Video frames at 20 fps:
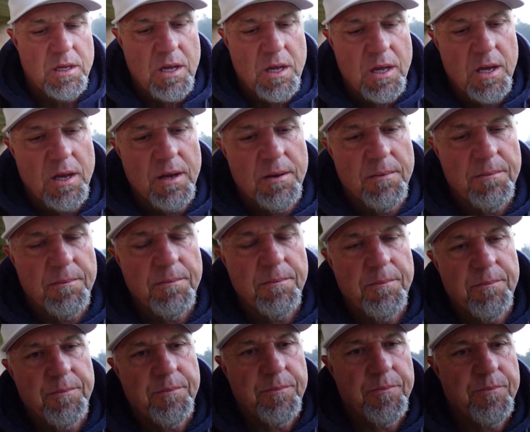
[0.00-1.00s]
Um,
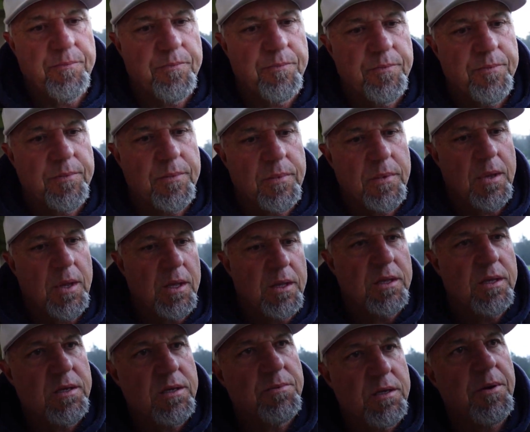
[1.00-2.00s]
and
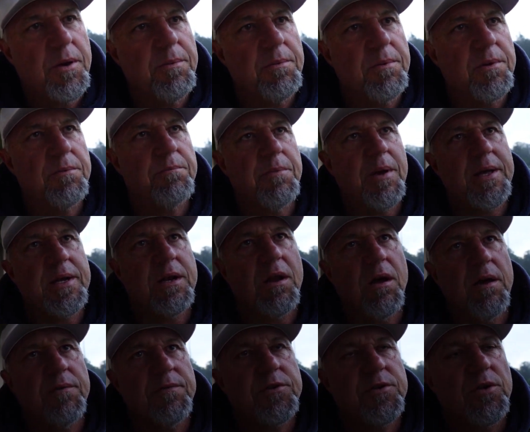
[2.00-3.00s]
these people had made
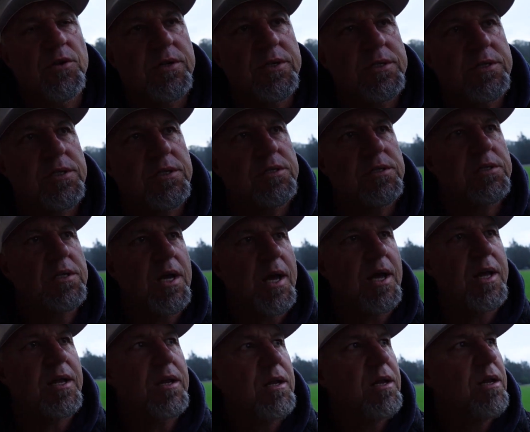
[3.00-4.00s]
life choices
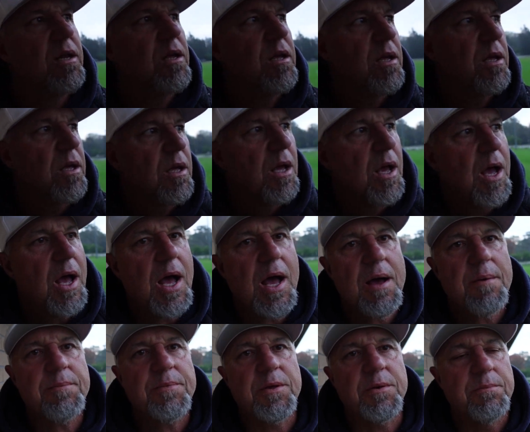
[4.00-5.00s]
that
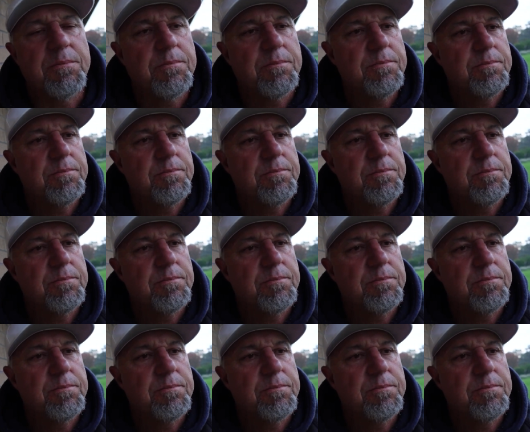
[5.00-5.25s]
harmed them.